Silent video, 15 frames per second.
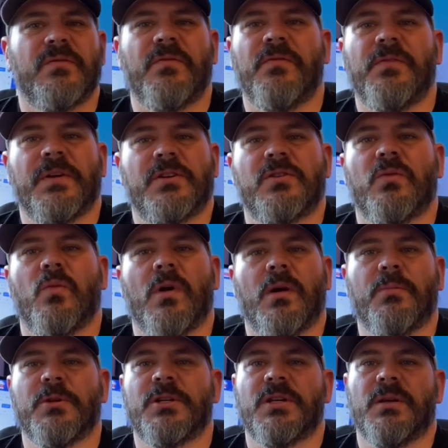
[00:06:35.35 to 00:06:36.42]
fix your
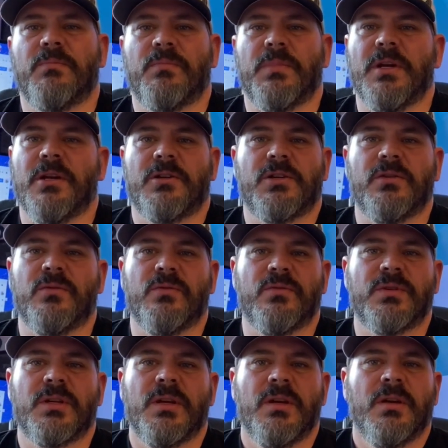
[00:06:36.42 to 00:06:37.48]
workmanship issues.